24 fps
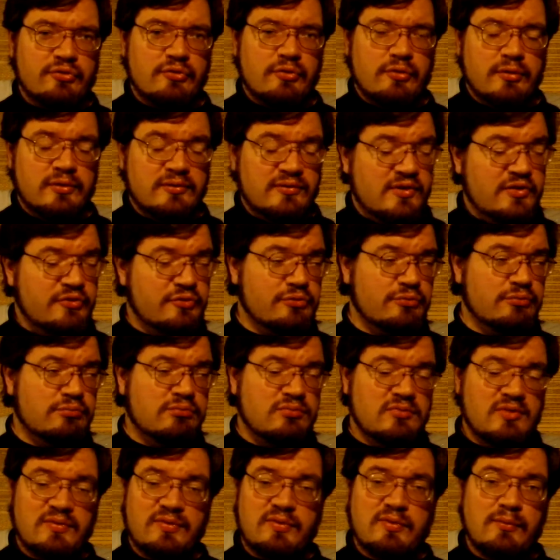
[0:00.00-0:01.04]
or at least
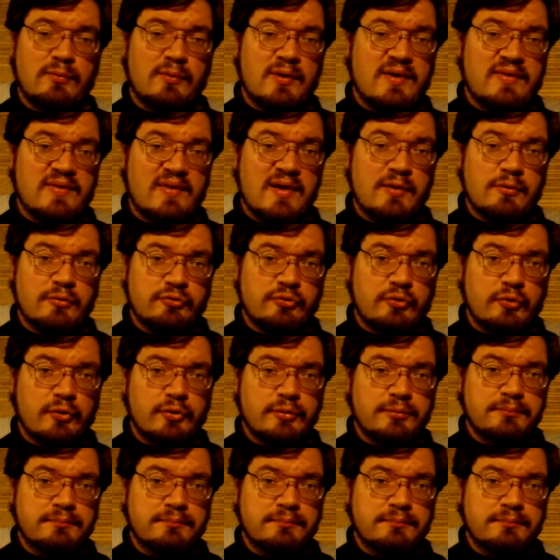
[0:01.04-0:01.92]
not the way they were taught.